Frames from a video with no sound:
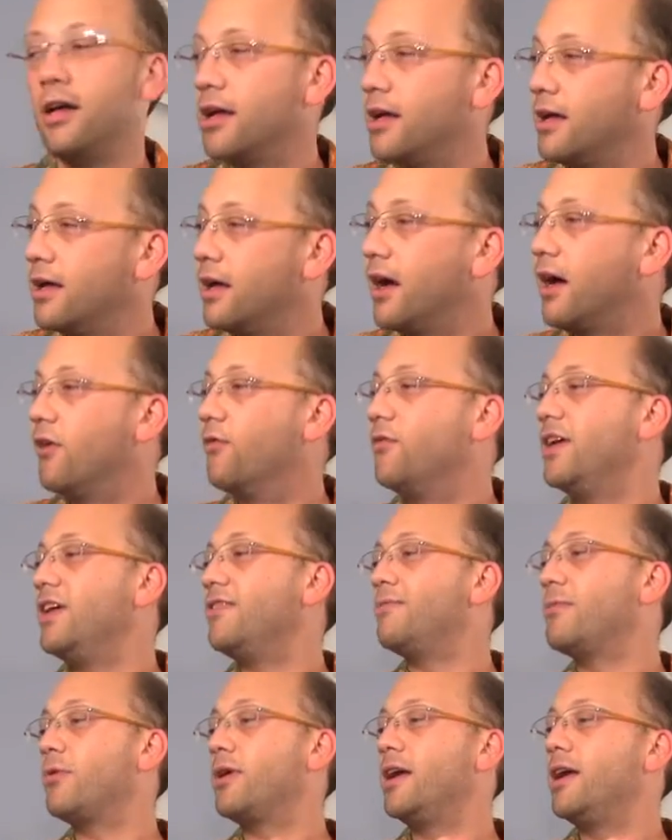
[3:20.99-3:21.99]
Yeah. Aviv
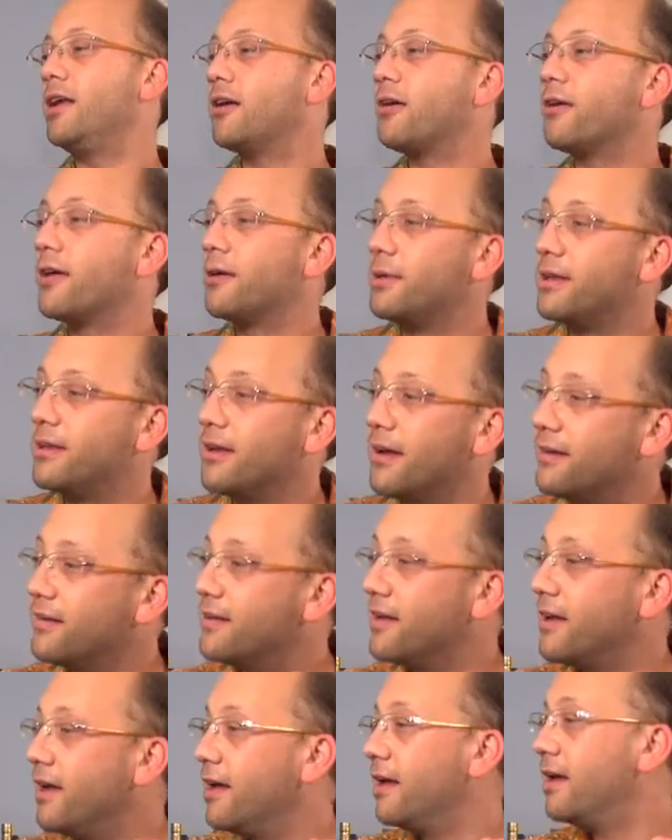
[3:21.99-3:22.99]
mojito? That'd be
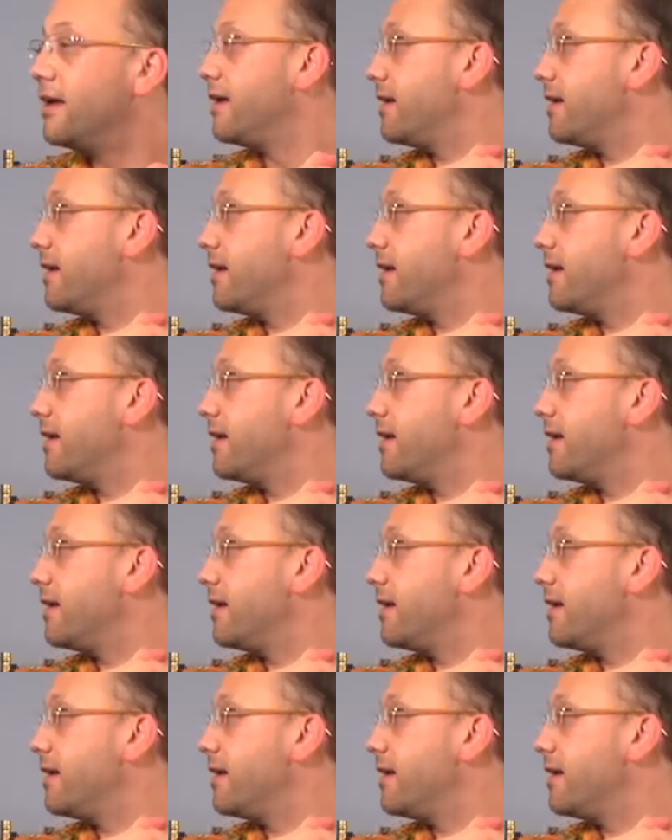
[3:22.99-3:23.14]
tasty.